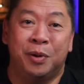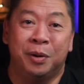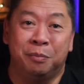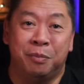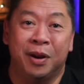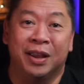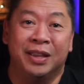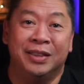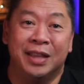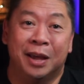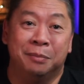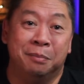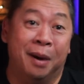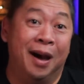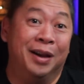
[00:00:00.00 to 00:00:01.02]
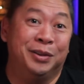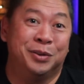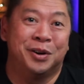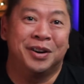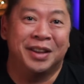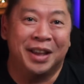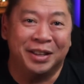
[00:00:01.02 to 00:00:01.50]
weren't breaking down my
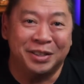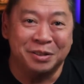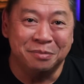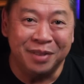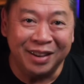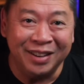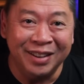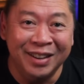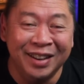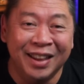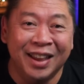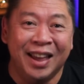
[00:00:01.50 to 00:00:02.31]
door to get to me.